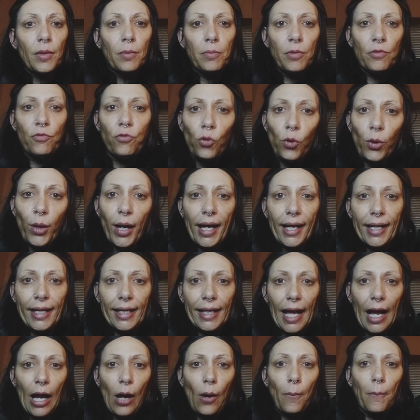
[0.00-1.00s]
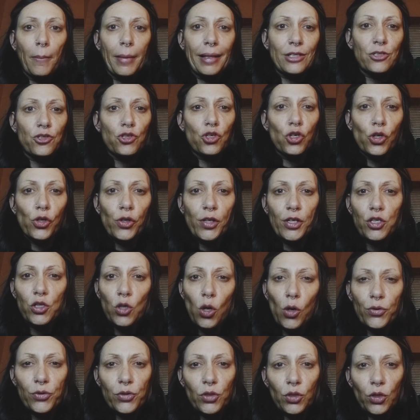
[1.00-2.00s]
before heading out, make sure that
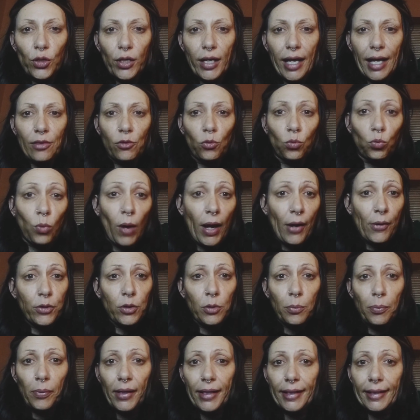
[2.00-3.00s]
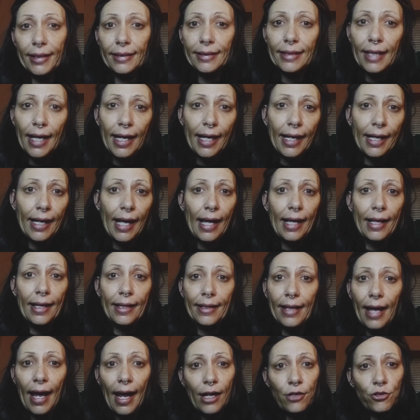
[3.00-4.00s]
you also look at the route you plan to take
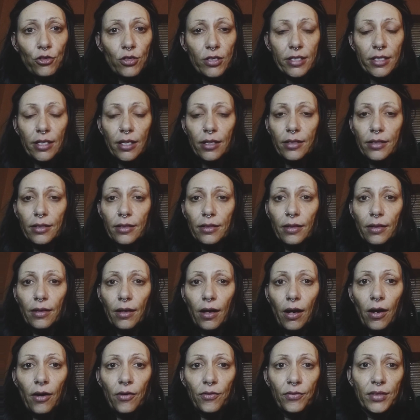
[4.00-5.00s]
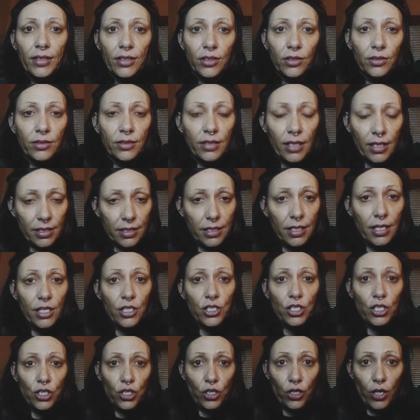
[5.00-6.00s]
and the address of the
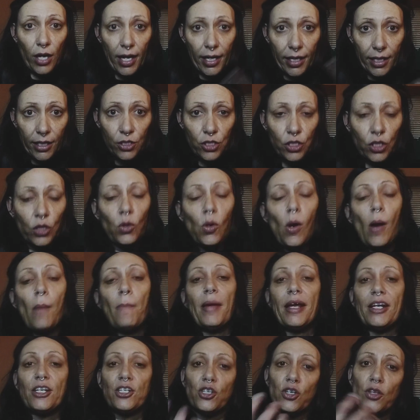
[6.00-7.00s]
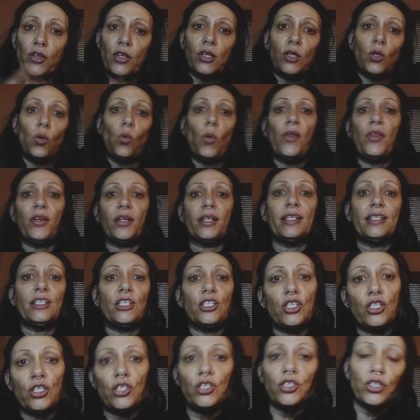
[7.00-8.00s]
destination you're heading to, and make sure that the weather
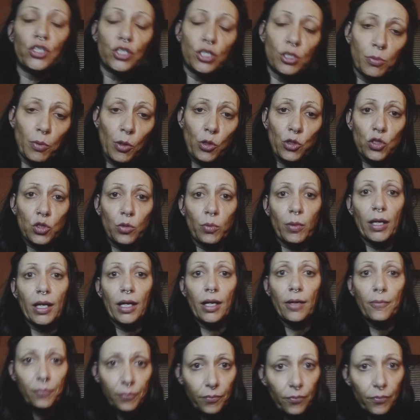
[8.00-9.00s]
conditions are supposed to be